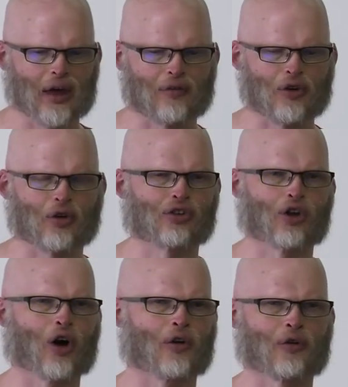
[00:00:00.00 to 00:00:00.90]
if you
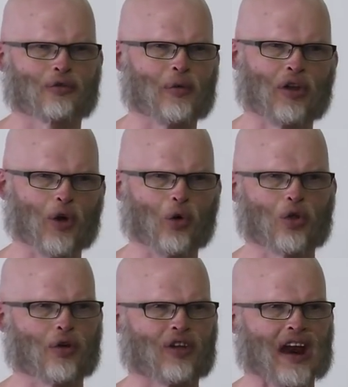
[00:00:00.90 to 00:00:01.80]
start off from in the
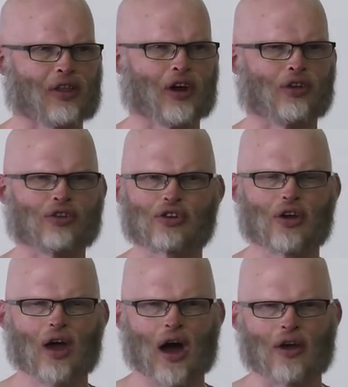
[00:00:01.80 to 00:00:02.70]
north of the Netherlands
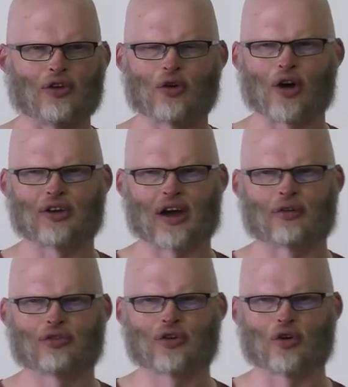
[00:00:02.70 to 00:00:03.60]
and you go
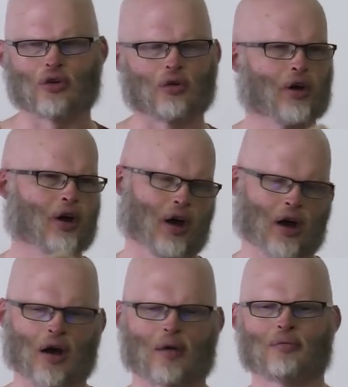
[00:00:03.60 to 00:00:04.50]
down to
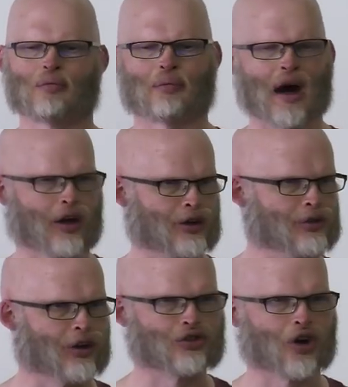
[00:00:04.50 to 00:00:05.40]
Bayern
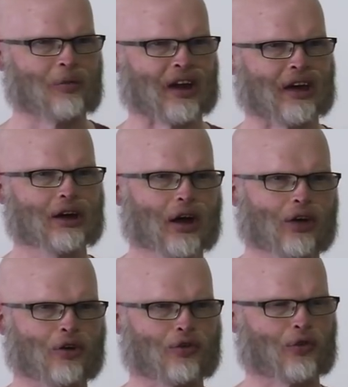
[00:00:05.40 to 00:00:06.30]
in Germany,
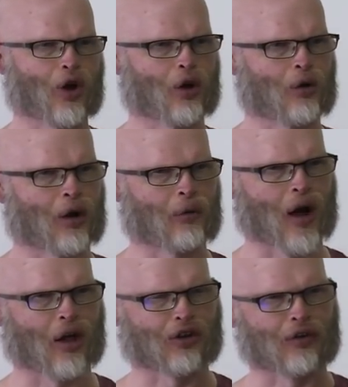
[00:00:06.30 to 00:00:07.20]
you follow
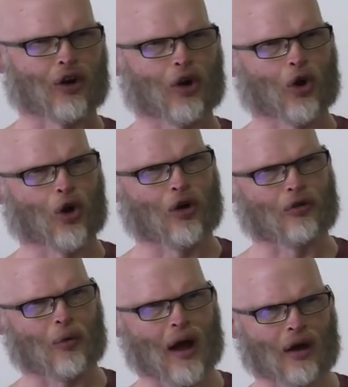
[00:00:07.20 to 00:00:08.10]
a sort of a
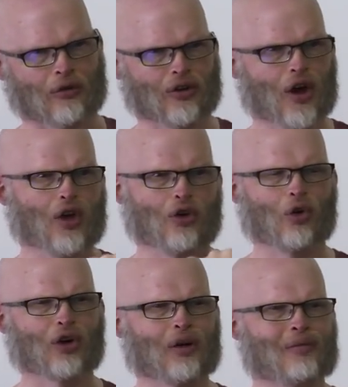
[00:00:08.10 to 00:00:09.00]
curve around, you're going to